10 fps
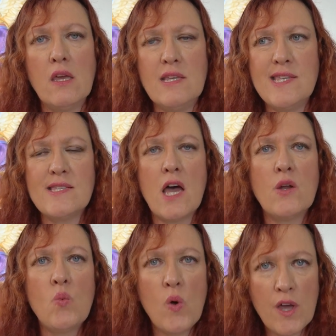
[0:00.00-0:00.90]
It's this
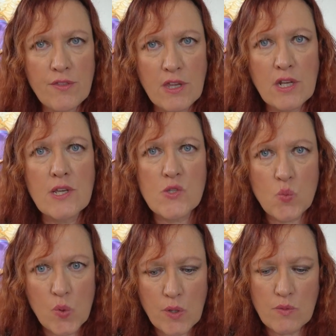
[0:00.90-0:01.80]
unworthiness
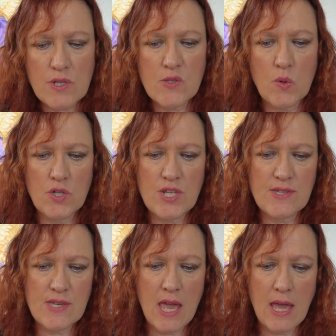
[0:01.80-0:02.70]
wound is what she's
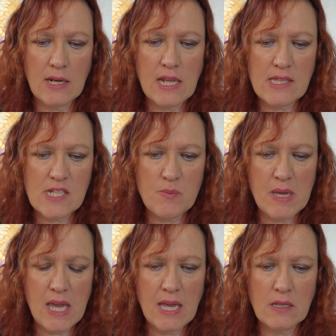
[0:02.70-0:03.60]
saying needs to be
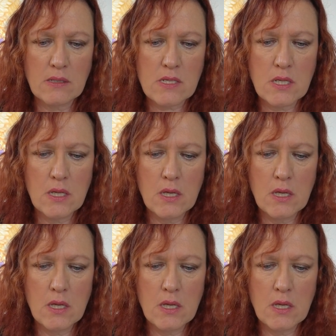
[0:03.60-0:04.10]
healed.